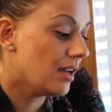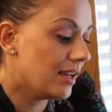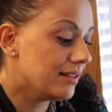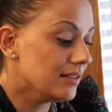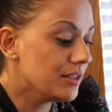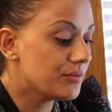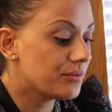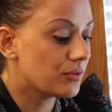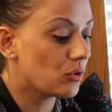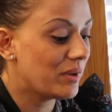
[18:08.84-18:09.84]
and
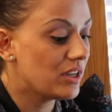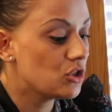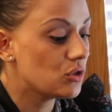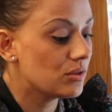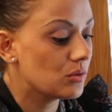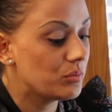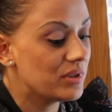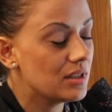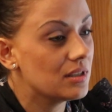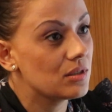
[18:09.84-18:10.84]
leave Roma issues to
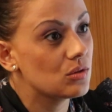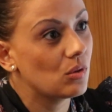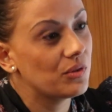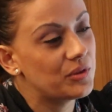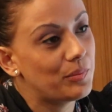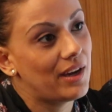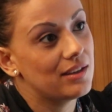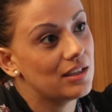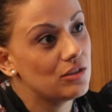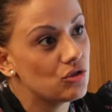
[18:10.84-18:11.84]
be resolved by
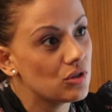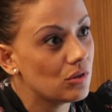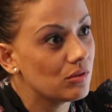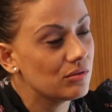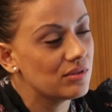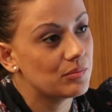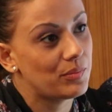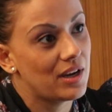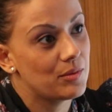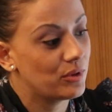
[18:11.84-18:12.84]
NGOs,
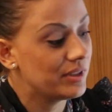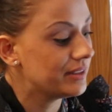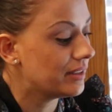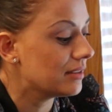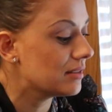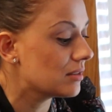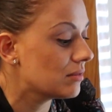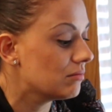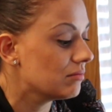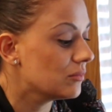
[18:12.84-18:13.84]
by
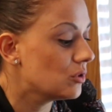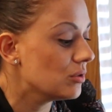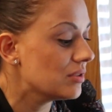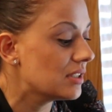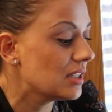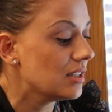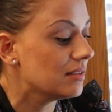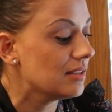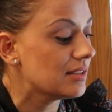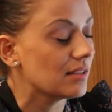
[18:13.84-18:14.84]
politics. Do you see
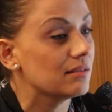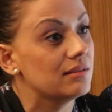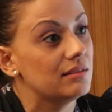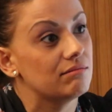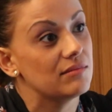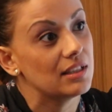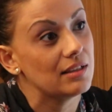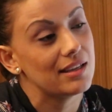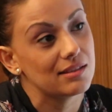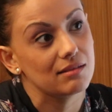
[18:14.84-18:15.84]
this
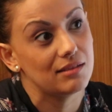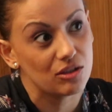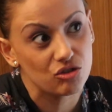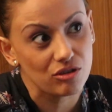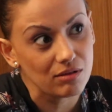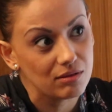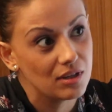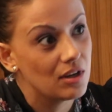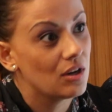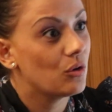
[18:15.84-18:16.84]
as a danger
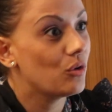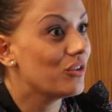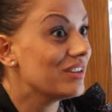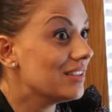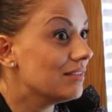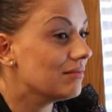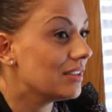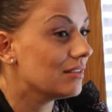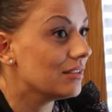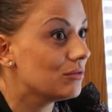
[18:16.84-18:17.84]
or
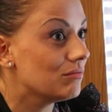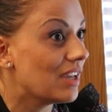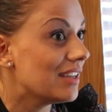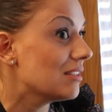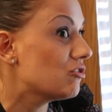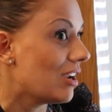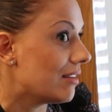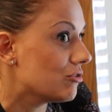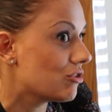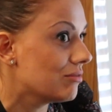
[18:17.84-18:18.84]
as a
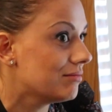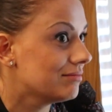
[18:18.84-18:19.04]
challenge?